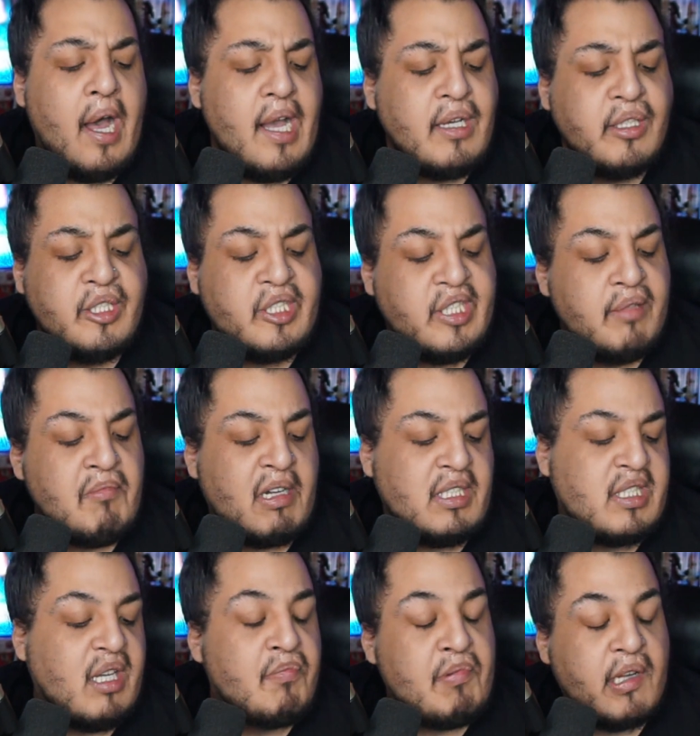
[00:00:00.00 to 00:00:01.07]
I could see
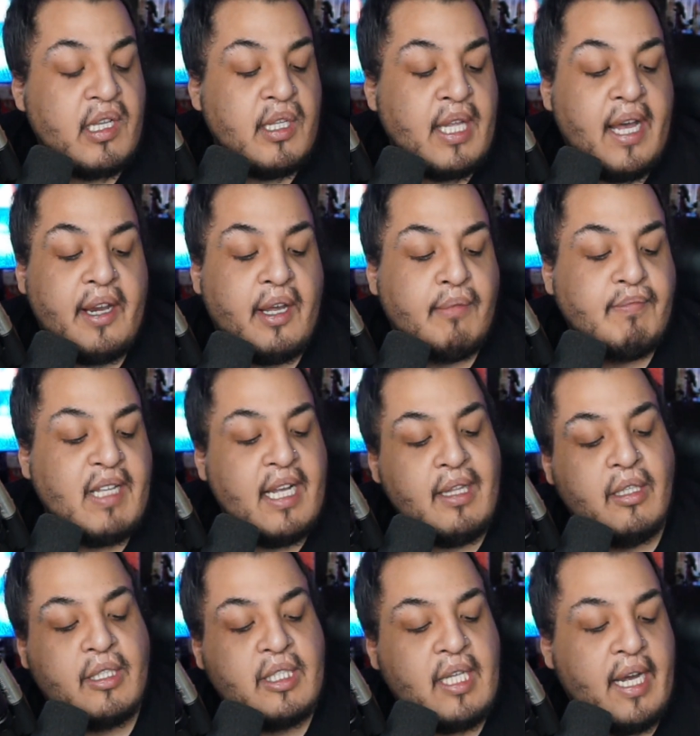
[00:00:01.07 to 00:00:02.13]
myself picking that up. That
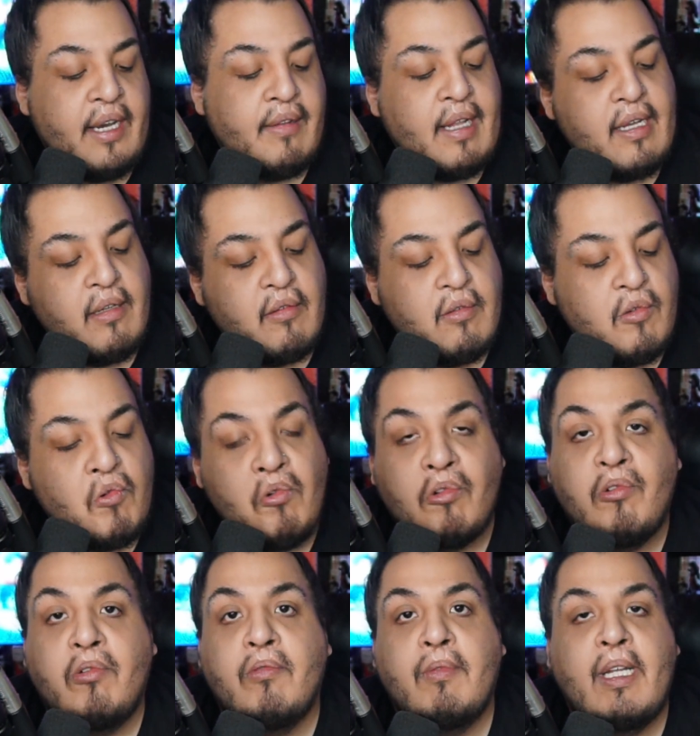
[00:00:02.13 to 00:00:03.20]
looks kind of like
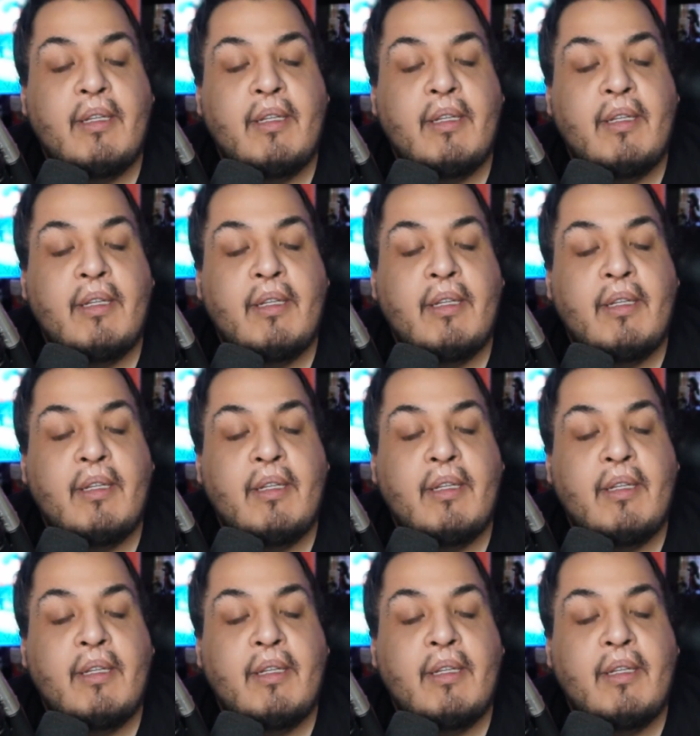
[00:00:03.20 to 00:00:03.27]
cool.